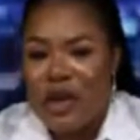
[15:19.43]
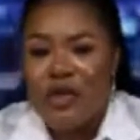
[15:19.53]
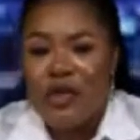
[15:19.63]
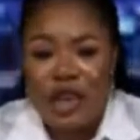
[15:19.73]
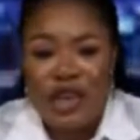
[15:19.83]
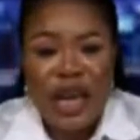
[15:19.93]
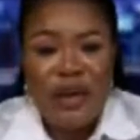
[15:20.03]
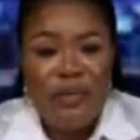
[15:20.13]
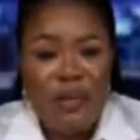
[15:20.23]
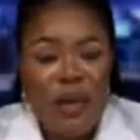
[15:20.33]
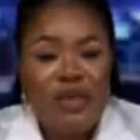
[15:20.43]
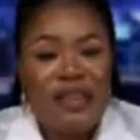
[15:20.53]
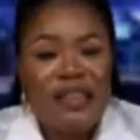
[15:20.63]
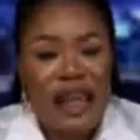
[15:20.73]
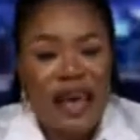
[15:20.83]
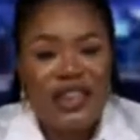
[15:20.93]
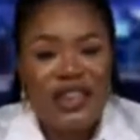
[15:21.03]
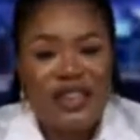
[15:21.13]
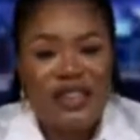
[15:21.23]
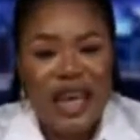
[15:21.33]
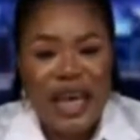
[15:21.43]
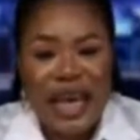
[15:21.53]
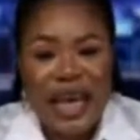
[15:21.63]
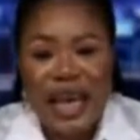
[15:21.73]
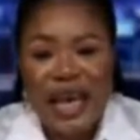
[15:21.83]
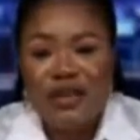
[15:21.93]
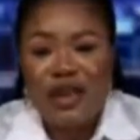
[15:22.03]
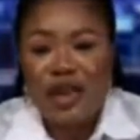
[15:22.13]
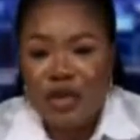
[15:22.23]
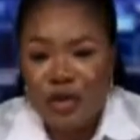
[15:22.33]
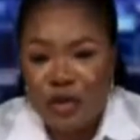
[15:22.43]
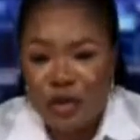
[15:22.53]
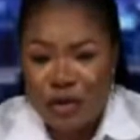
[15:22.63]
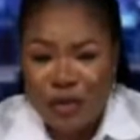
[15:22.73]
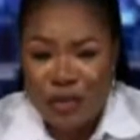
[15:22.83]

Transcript: Russia imposes sanctions against Trudeau.